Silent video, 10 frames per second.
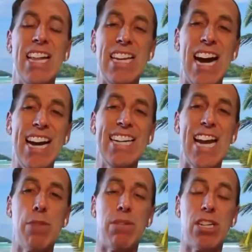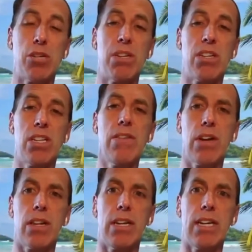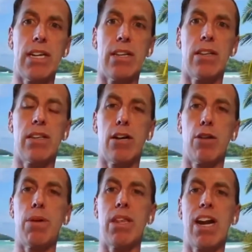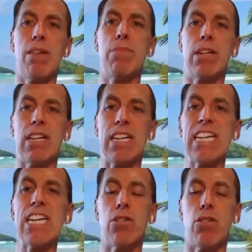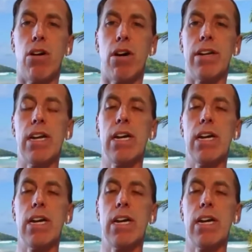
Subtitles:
The iNAP is specifically the therapy that I've been leaning on